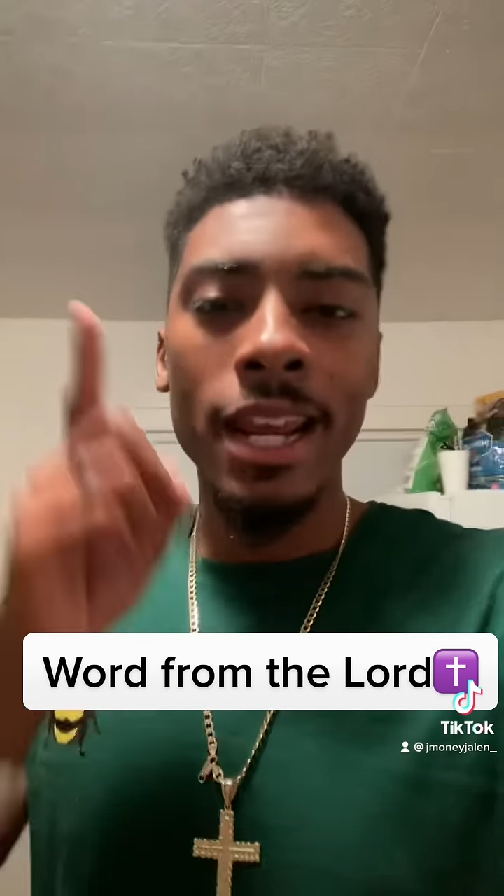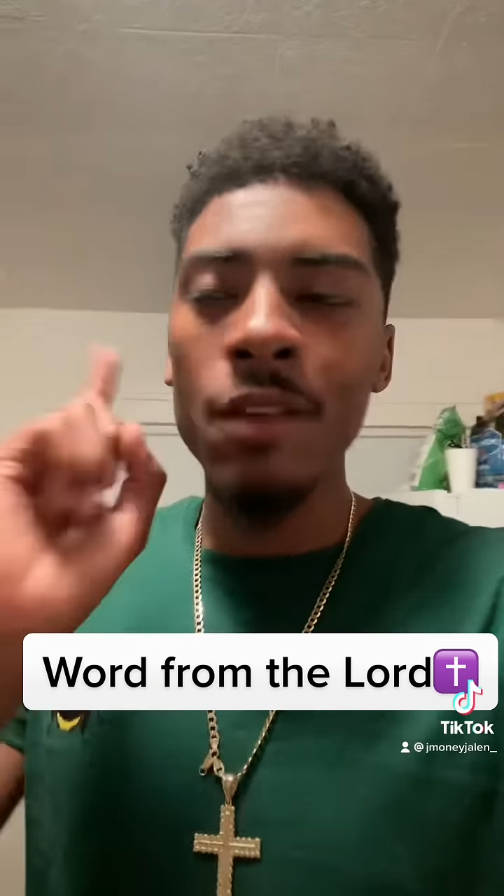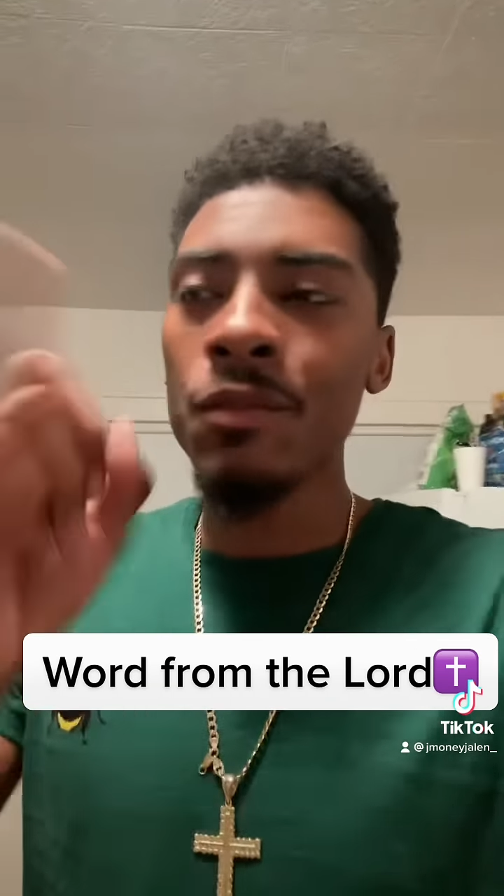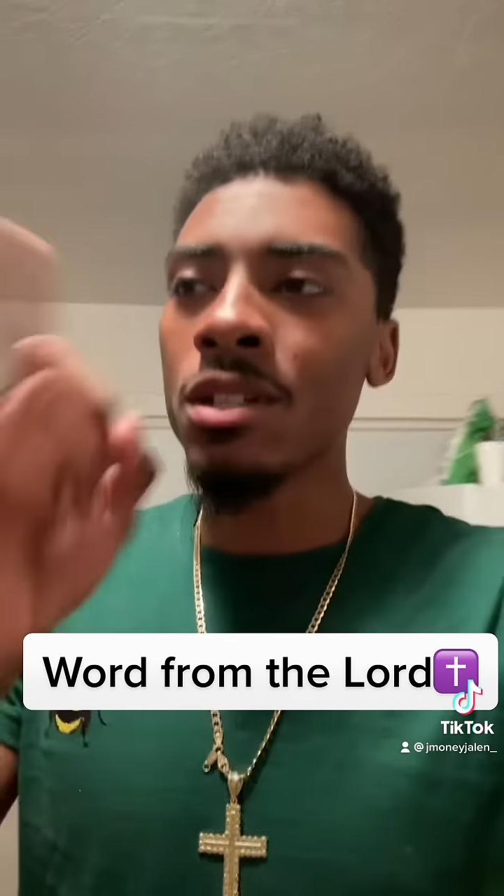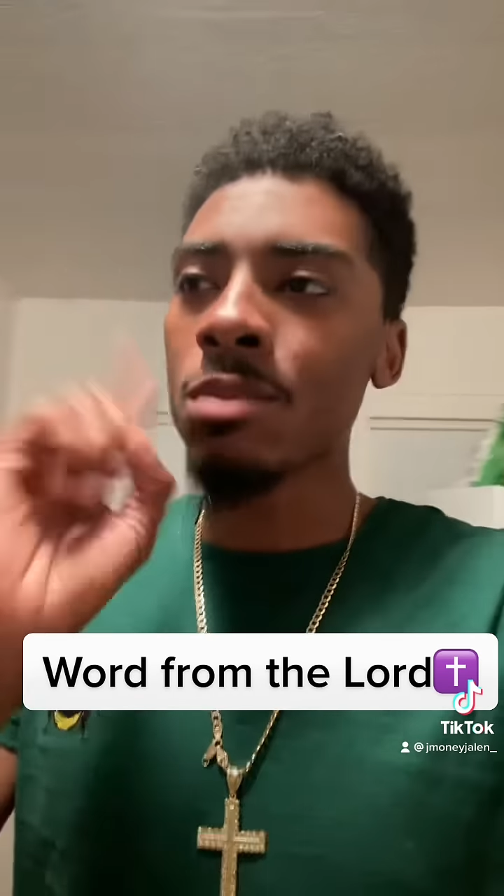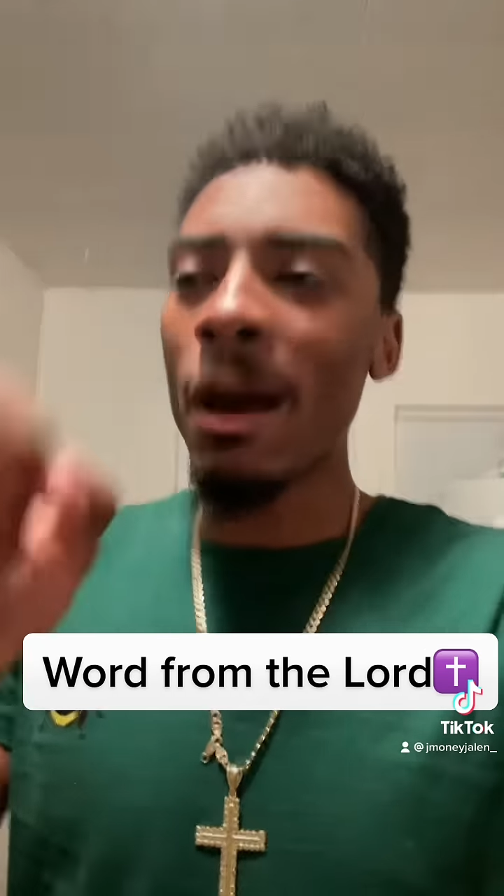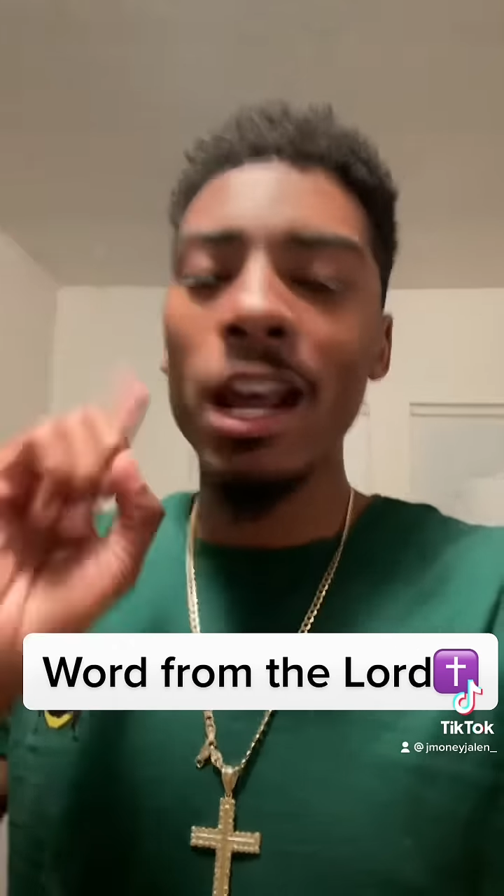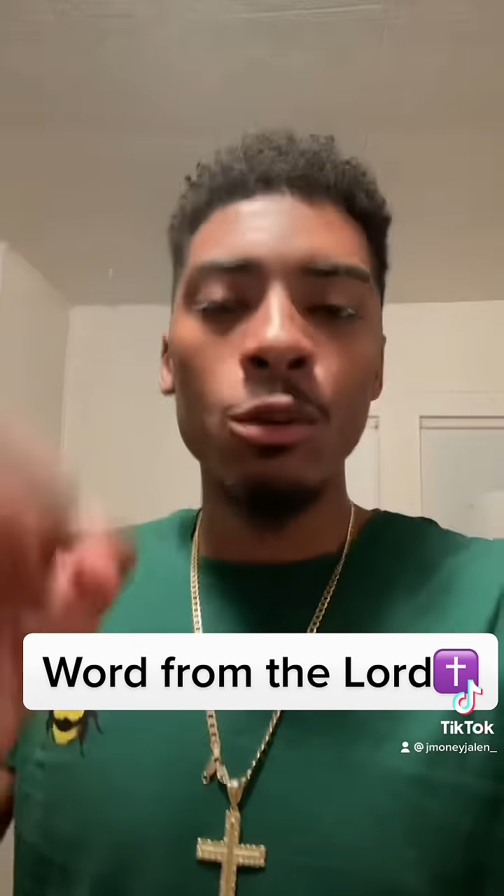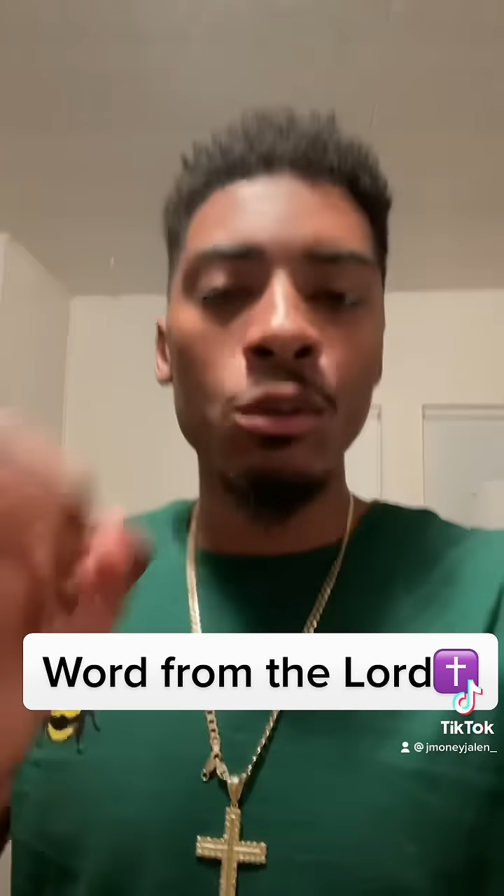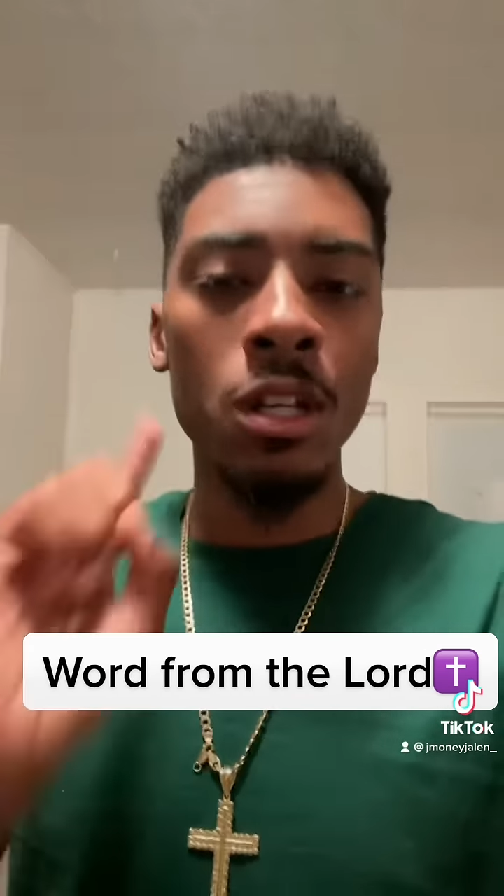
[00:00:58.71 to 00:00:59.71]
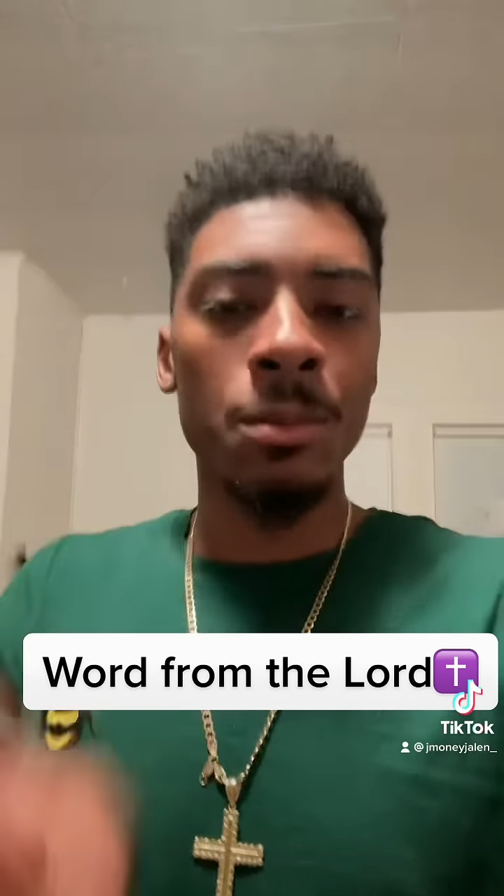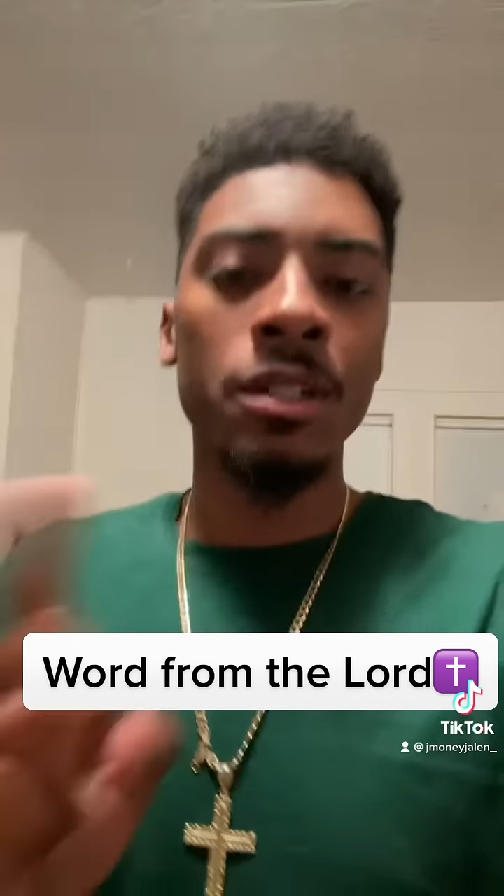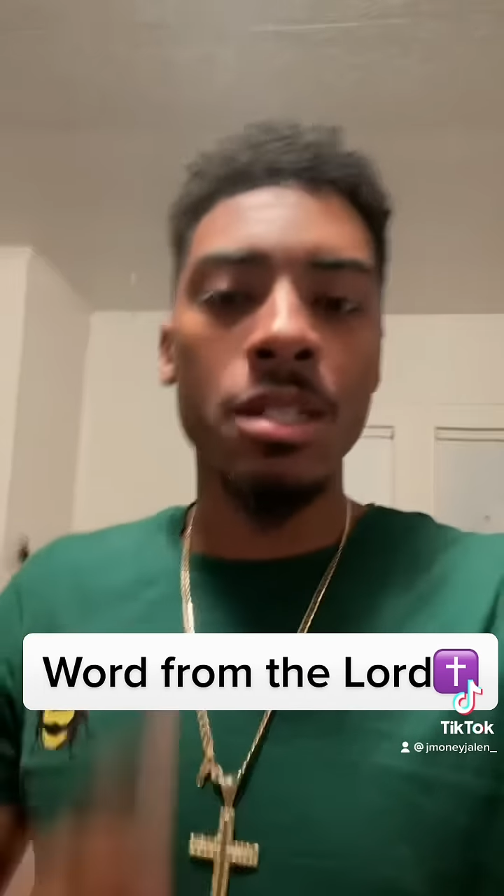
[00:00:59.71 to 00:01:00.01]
every spider web in the